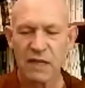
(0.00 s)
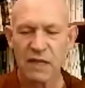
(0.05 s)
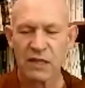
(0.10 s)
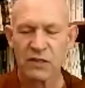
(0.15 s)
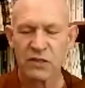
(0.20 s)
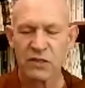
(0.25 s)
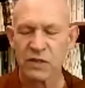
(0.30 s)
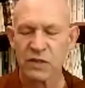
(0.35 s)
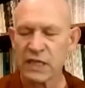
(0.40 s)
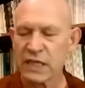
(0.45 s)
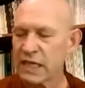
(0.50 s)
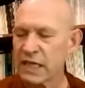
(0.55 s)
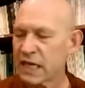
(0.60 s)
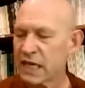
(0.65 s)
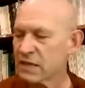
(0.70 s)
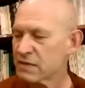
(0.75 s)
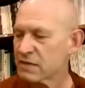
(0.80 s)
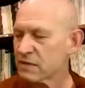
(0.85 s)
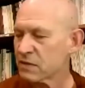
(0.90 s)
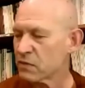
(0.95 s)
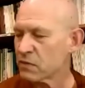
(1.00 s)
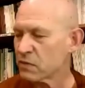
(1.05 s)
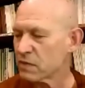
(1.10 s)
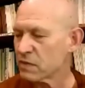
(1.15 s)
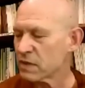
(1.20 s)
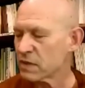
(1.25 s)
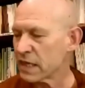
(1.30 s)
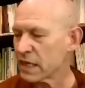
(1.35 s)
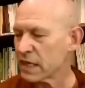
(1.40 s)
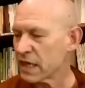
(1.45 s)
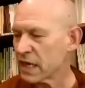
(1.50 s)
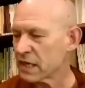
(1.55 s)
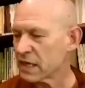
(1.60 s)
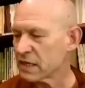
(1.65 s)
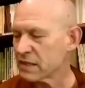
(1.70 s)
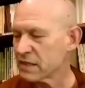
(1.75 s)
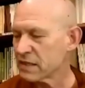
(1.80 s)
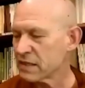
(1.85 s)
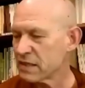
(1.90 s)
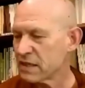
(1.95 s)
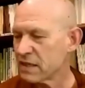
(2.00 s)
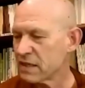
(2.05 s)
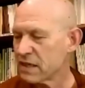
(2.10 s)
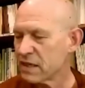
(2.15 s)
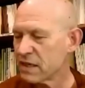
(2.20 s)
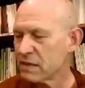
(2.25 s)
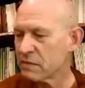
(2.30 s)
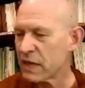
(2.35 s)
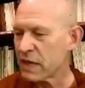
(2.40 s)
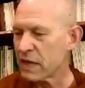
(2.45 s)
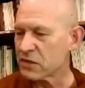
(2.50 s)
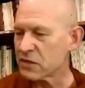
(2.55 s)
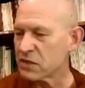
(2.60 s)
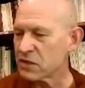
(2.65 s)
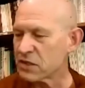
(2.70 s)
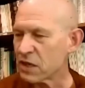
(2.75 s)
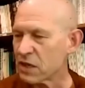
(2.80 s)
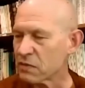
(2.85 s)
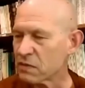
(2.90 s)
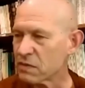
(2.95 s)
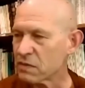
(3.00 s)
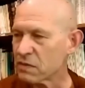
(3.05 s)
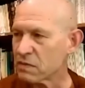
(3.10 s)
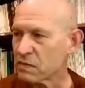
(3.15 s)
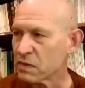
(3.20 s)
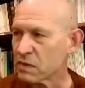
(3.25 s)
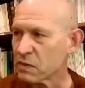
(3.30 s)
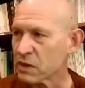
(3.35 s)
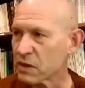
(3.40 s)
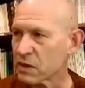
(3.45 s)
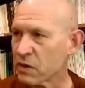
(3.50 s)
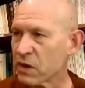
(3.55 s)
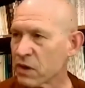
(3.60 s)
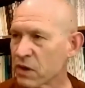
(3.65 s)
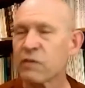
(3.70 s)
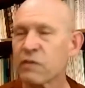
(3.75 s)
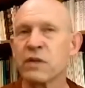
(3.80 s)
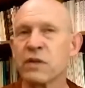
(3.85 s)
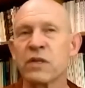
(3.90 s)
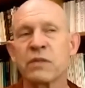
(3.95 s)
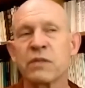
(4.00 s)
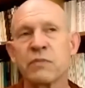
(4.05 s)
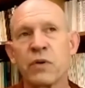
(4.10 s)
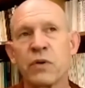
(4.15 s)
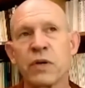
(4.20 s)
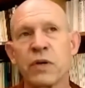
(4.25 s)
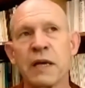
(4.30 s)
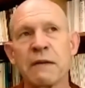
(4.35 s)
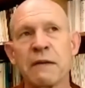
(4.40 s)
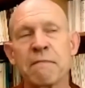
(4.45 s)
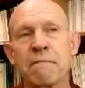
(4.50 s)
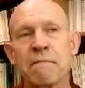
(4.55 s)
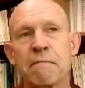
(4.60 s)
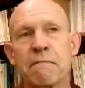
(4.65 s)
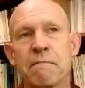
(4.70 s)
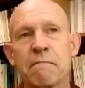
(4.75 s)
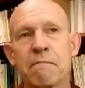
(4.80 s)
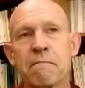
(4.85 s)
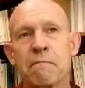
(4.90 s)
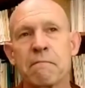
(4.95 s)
So the passage that we were going over this morning,